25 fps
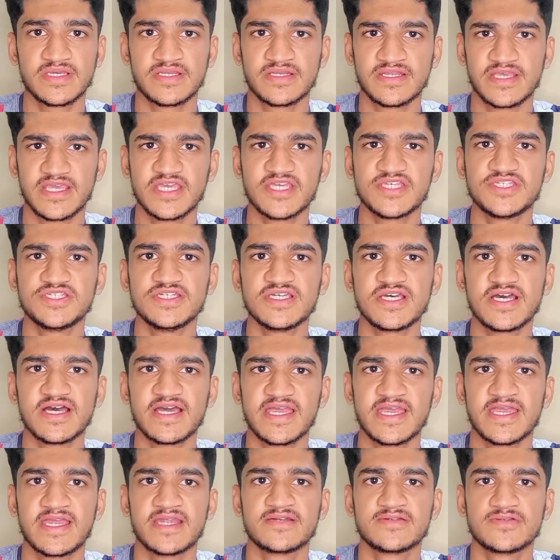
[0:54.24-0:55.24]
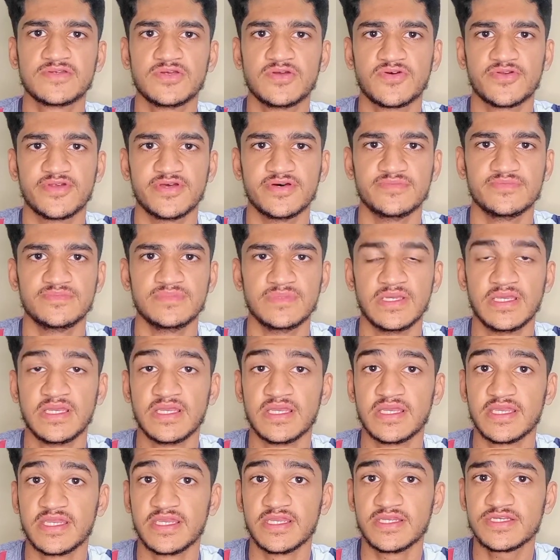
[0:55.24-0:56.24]
in Asia and Europe.
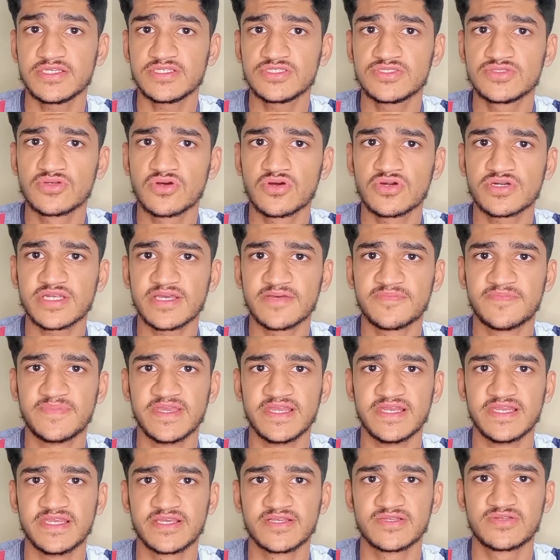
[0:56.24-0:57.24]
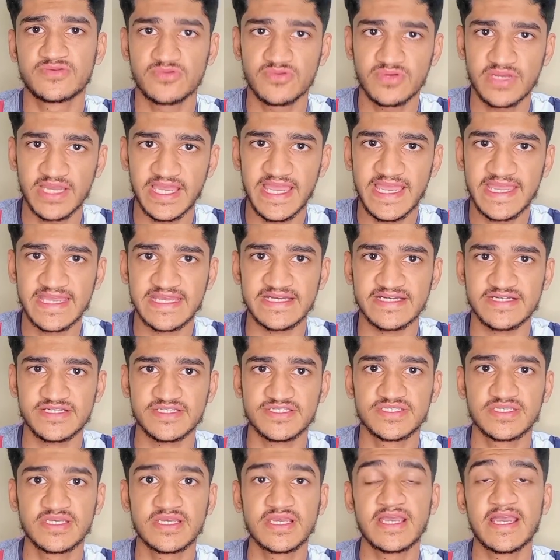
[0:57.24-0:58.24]
It is not appealing to
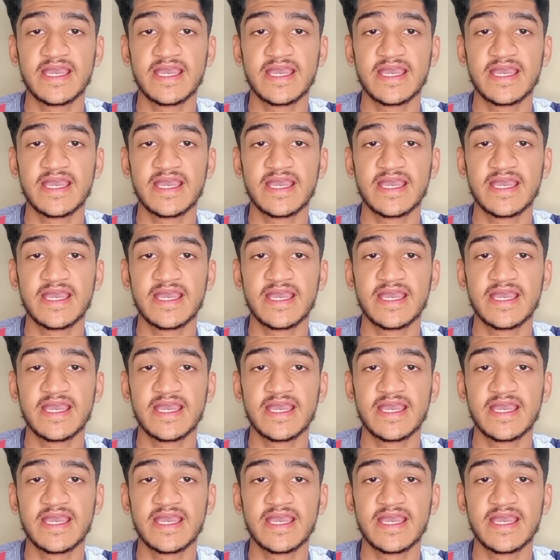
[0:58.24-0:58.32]
ants,